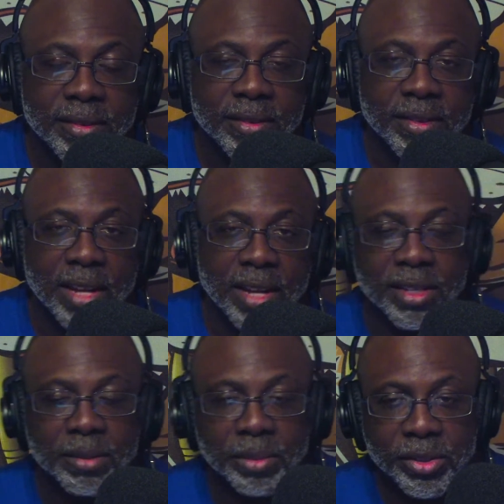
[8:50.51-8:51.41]
Not
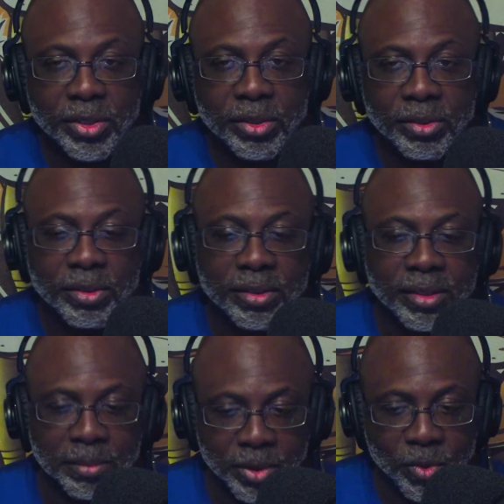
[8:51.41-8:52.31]
number 2,
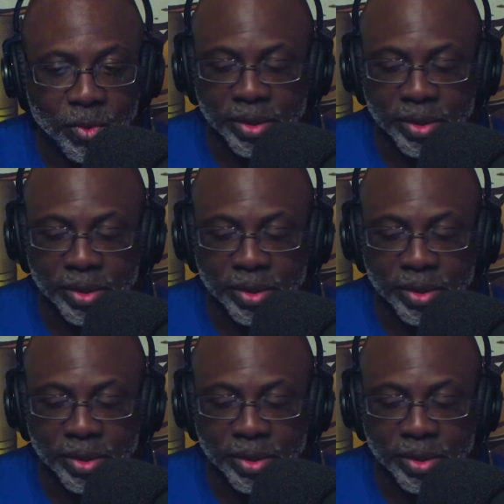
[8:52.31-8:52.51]
number 1.